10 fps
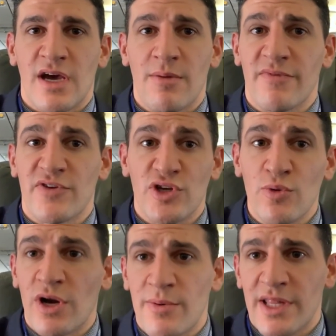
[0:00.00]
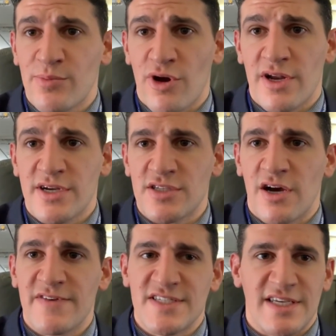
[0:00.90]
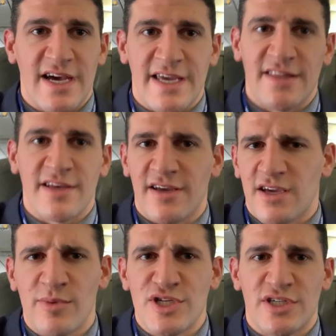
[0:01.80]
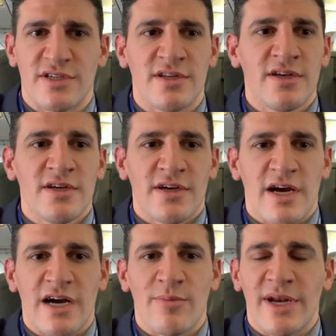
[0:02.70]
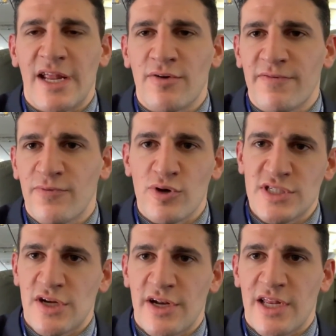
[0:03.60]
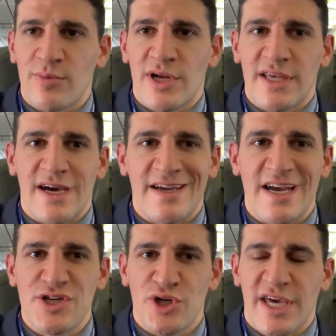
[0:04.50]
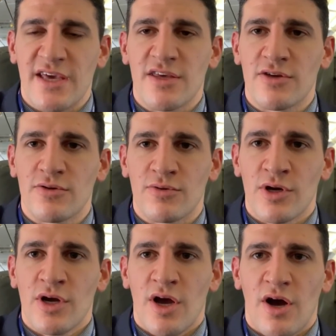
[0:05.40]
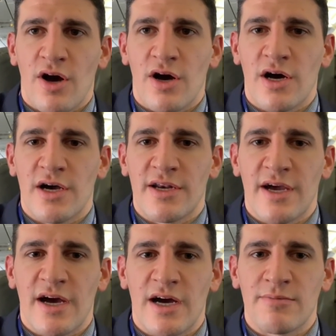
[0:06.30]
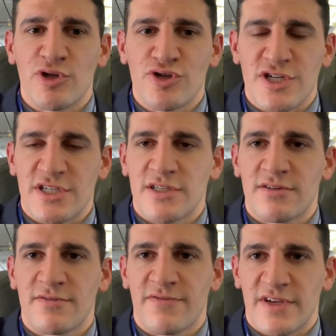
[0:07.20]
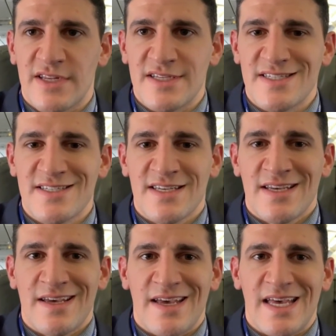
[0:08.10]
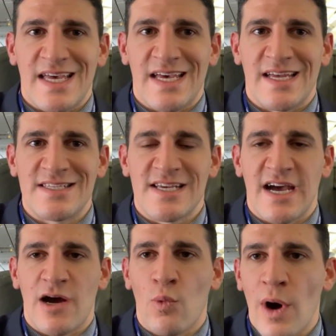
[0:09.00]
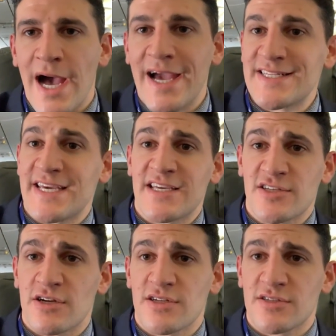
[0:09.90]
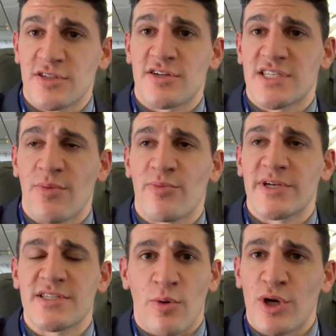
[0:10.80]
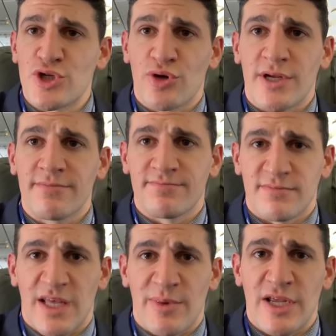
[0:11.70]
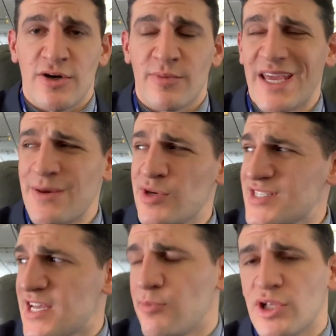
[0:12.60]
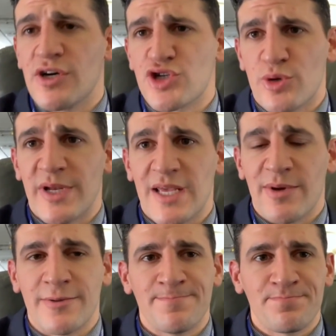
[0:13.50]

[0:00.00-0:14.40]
Um, if you do want to buy the products, obviously I get like a commission, um, but I don't force it on anybody. I educate you on uh, nutrition, fitness, and uh, why I take certain, certain supplements. I want to join, let me know. My email's down below, shoot me an email.